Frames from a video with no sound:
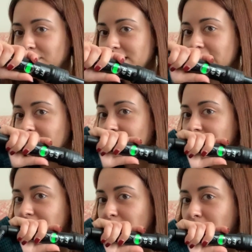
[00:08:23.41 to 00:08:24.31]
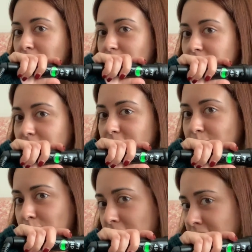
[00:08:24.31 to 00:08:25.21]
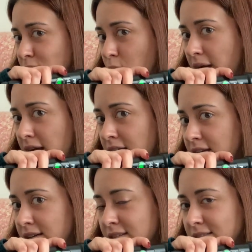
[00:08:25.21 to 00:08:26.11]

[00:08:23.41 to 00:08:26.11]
I'm taking it about midway,